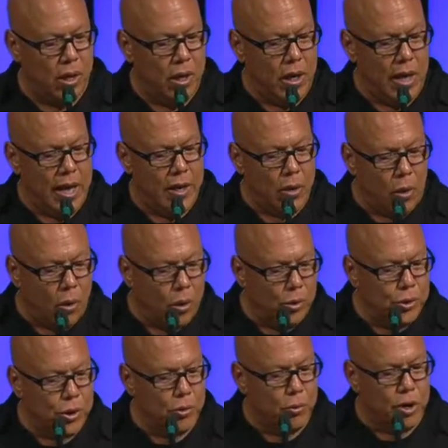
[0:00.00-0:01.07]
and
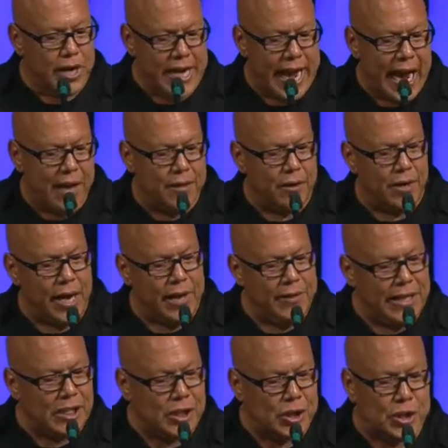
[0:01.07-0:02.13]
older were gathered, and they
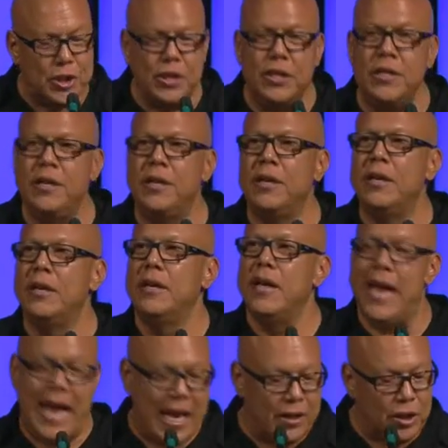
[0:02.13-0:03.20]
stood
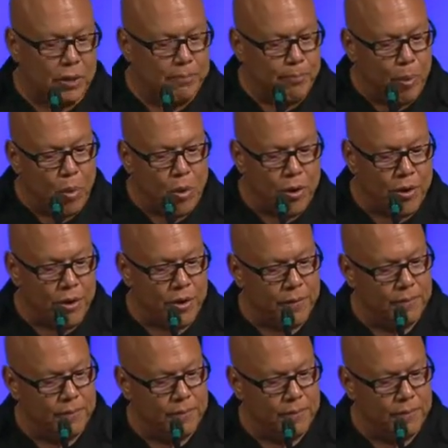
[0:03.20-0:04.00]
at the border.